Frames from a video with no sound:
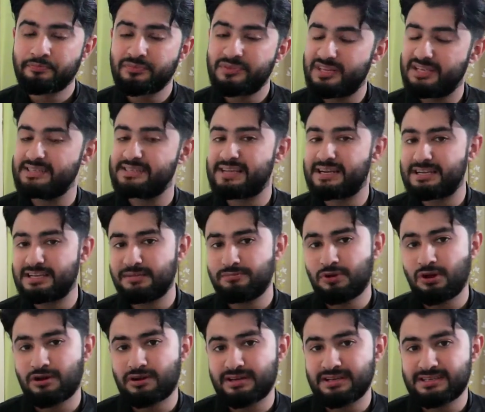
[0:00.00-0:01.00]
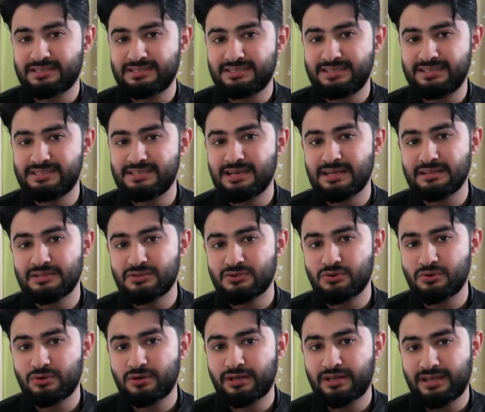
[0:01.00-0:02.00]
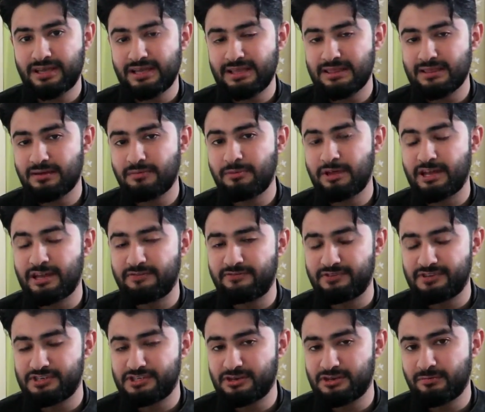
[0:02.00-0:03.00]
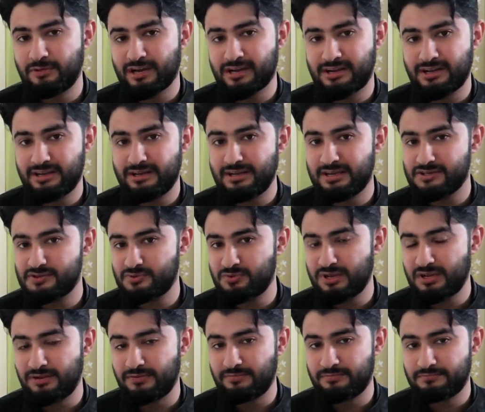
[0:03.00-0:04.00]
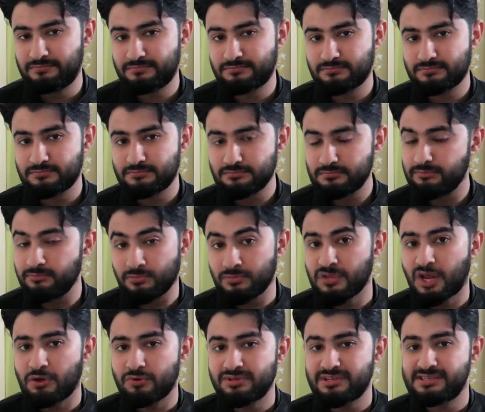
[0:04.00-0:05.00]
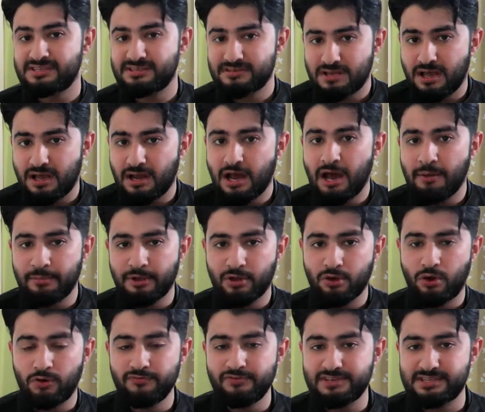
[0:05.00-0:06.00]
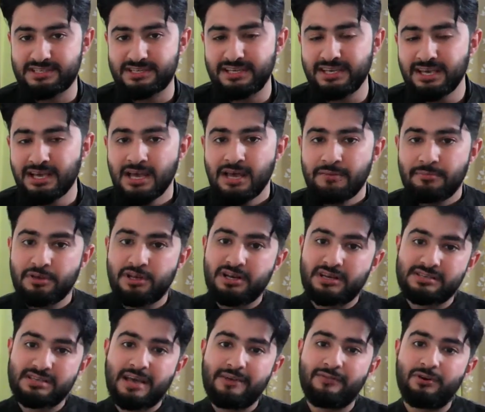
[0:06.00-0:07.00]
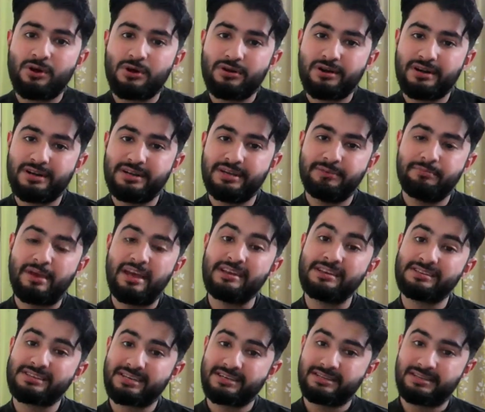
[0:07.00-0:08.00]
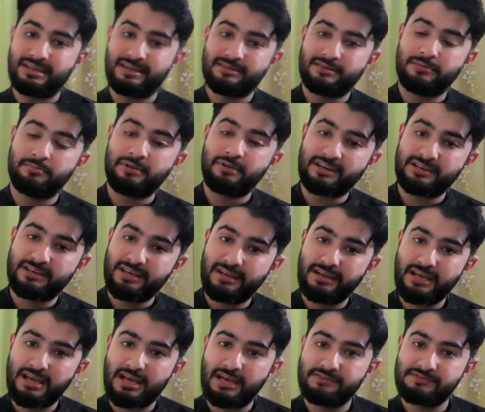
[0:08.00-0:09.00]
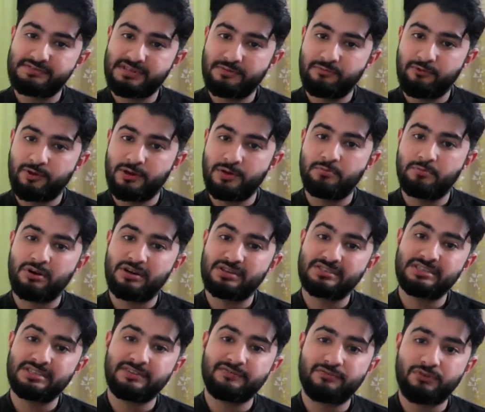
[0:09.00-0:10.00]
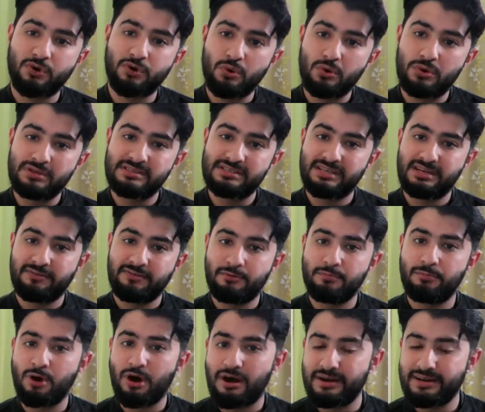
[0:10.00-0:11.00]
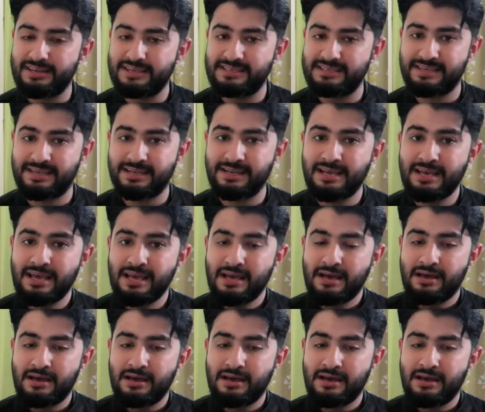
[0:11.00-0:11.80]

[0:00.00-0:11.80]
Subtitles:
these antibiotics, these also kill the beneficial bacteria as well. Now this is alarming, obviously, because I've already mentioned that the bacteria have some very positive roles in our bodies, and